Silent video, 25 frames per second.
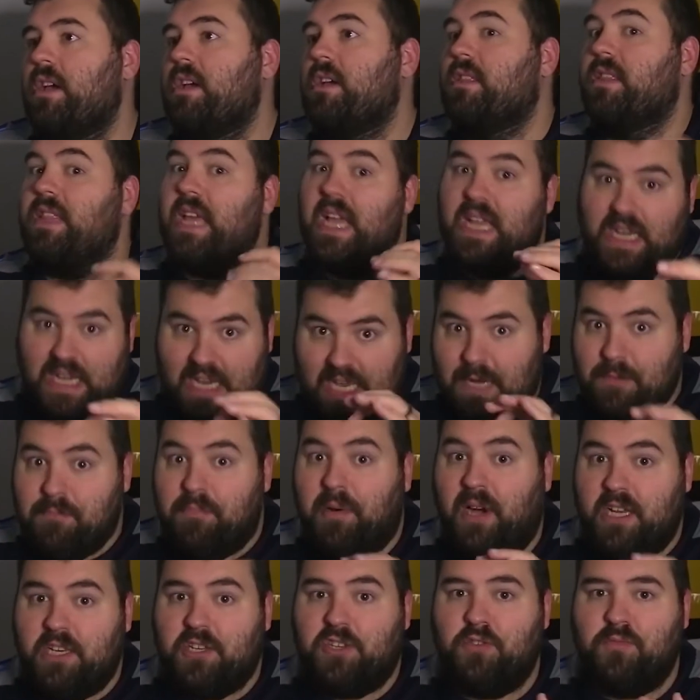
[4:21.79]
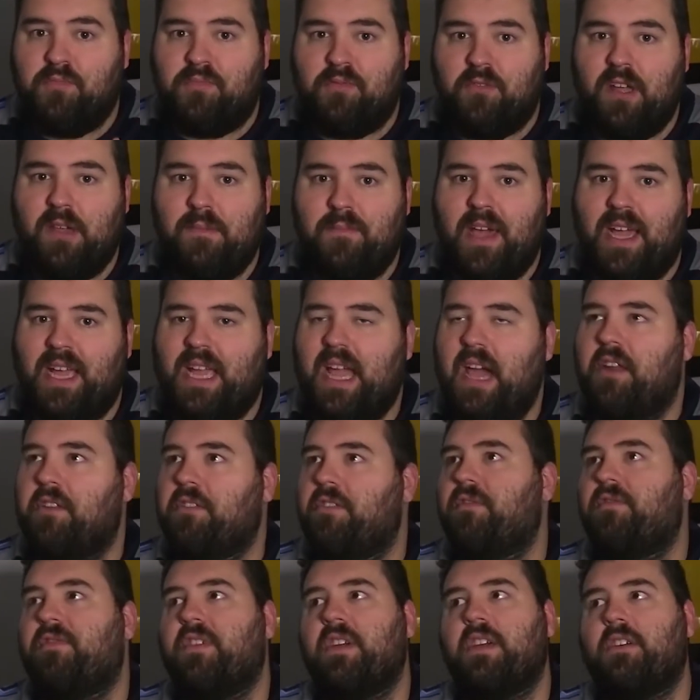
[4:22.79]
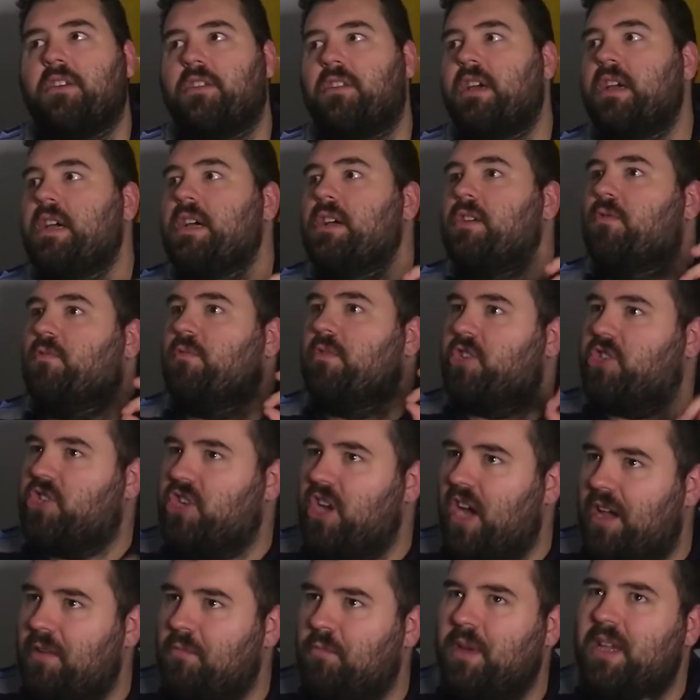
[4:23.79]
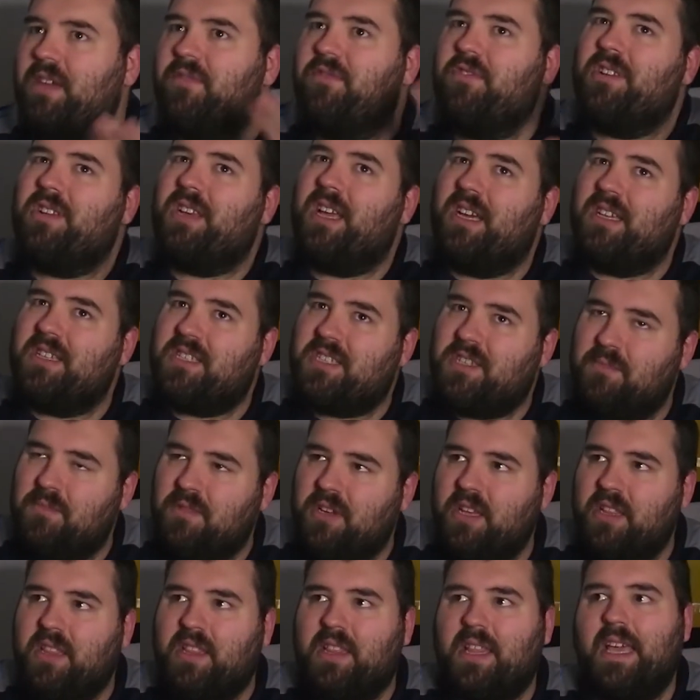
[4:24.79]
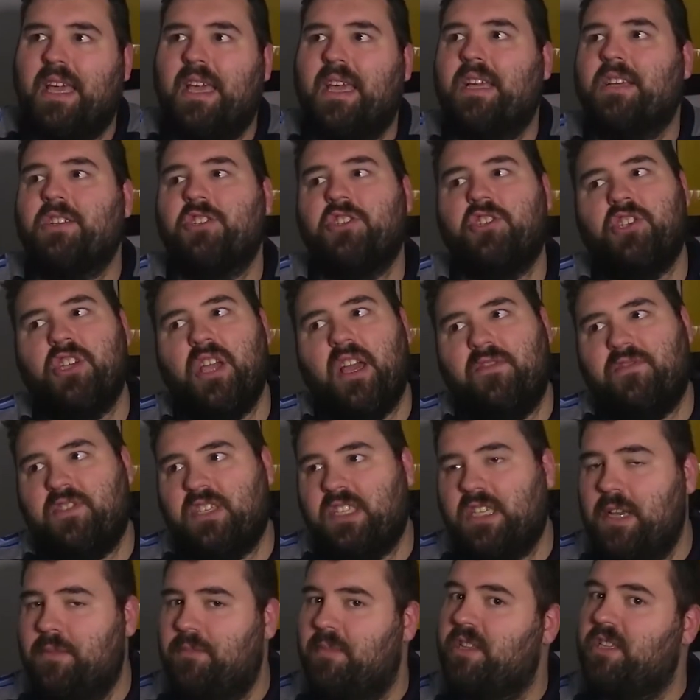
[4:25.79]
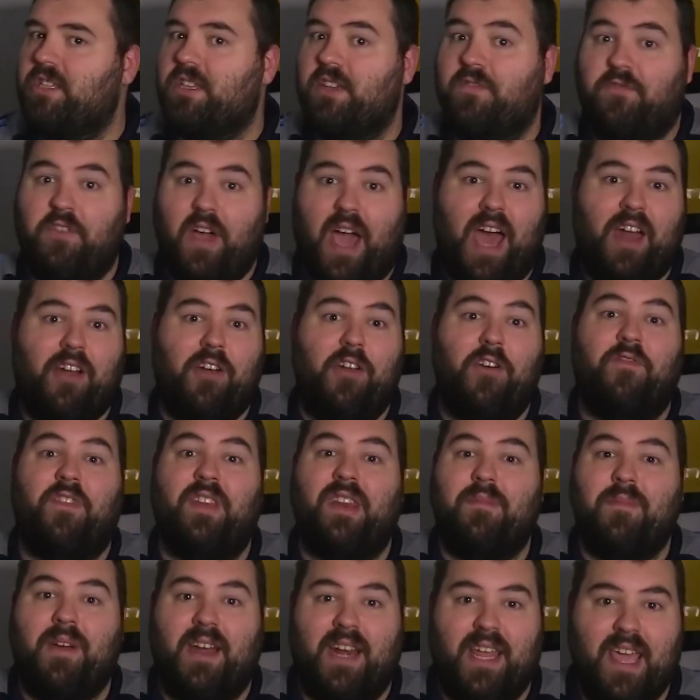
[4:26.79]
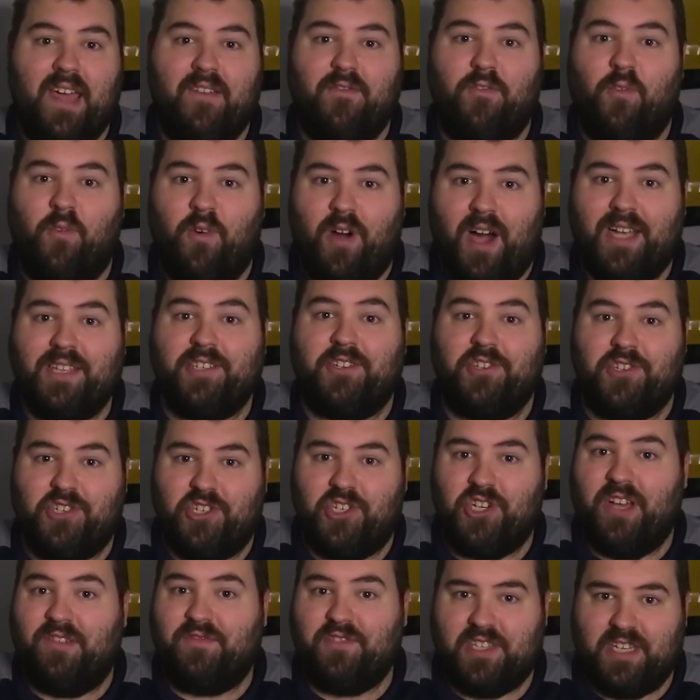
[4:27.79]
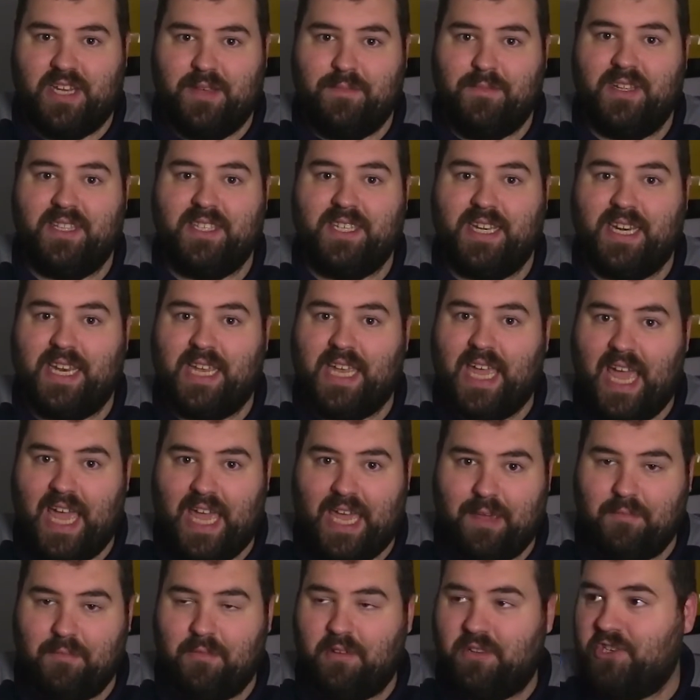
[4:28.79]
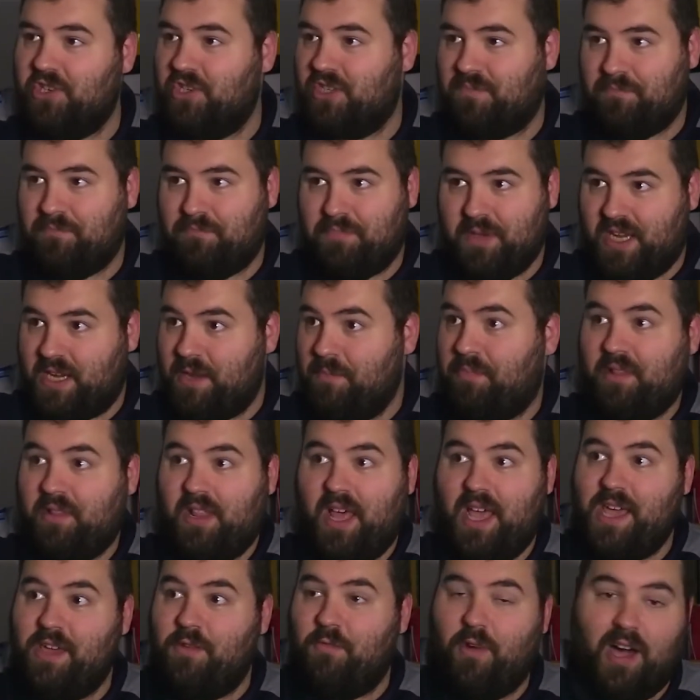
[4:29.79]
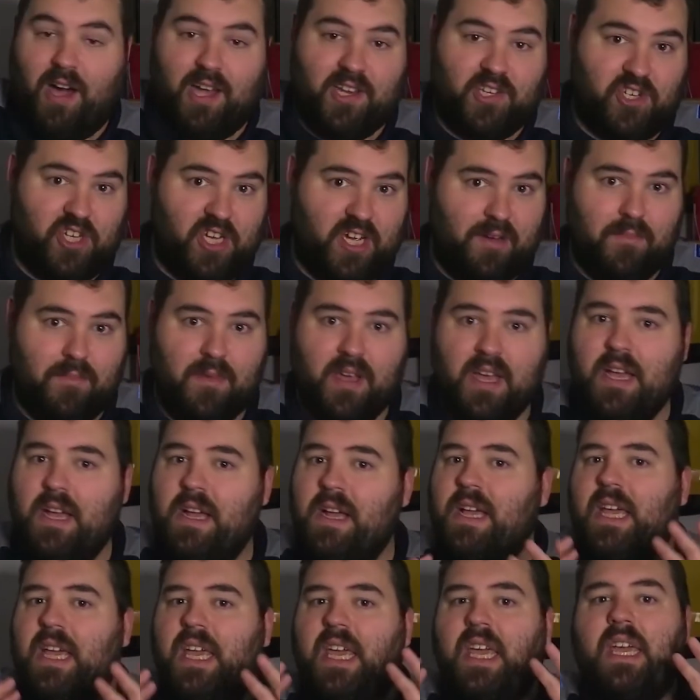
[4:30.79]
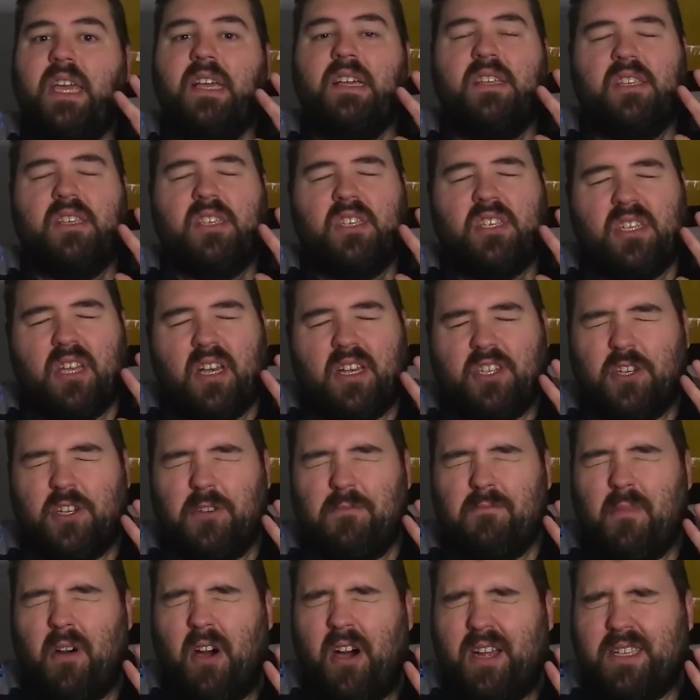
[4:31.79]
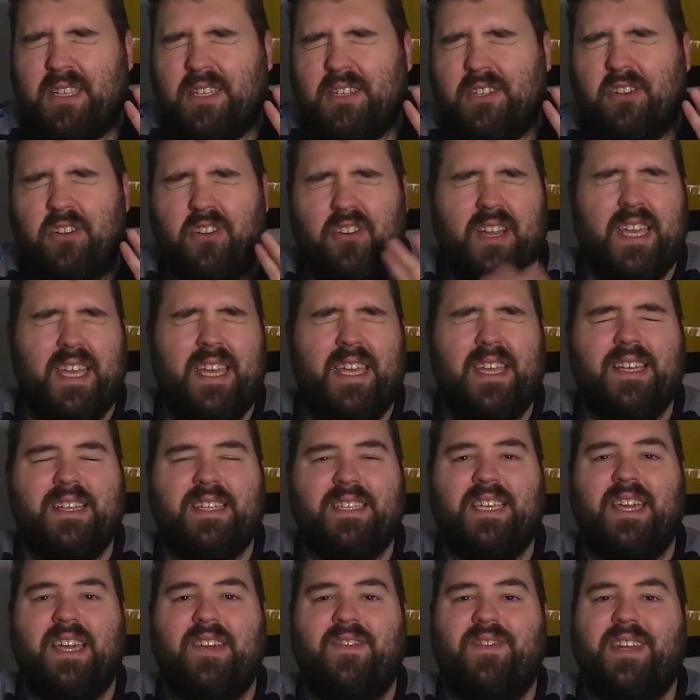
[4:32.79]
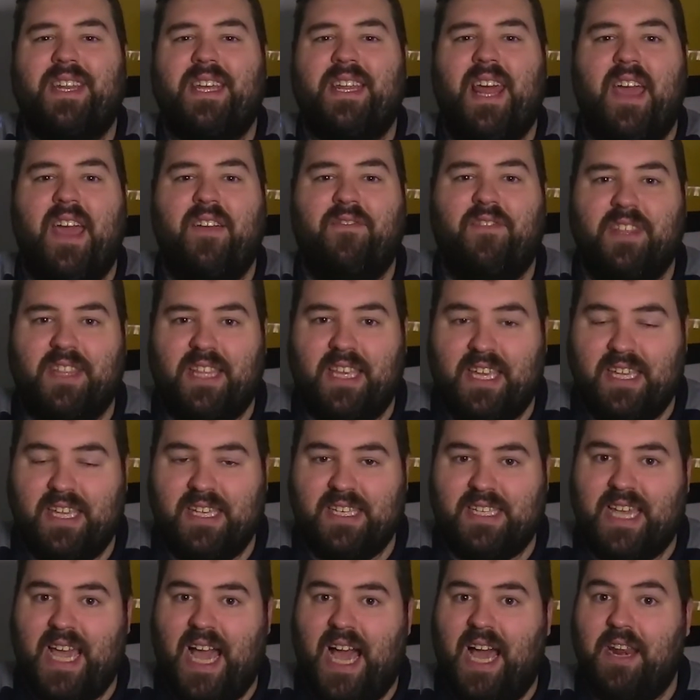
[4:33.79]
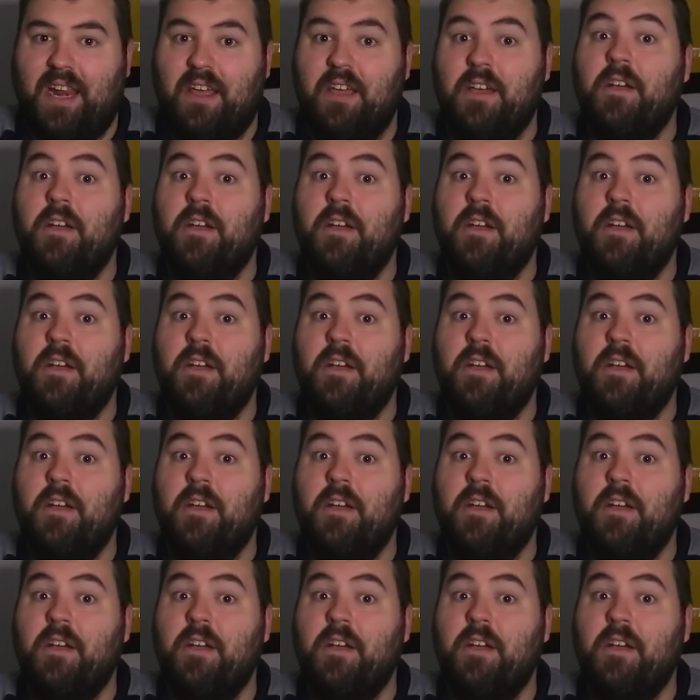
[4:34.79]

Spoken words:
They need Bud Dupree back out on the field. Rashad Weaver does some good things. Jeff Simmons, if I don't know if anybody ever watches Jeff Simmons in a game. Just pick a play and watch him. He is such a monster. He has given it everything he's got.